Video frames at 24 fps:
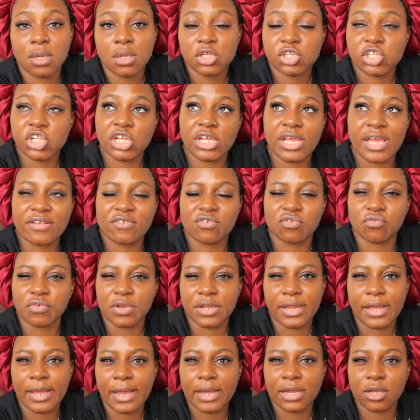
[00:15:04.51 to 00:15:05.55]
she gets
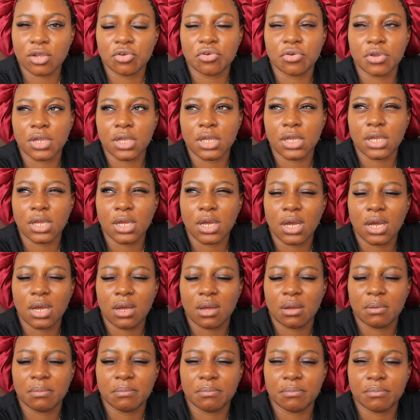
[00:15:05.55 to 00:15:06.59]
really angry
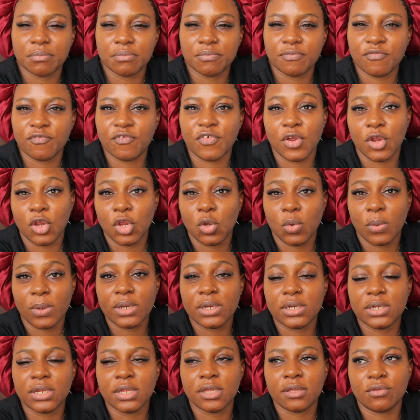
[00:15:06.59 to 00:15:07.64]
um very
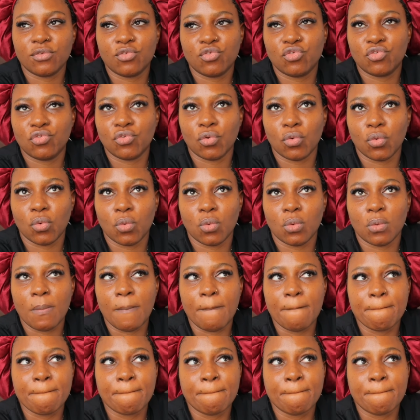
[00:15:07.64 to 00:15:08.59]
quickly. So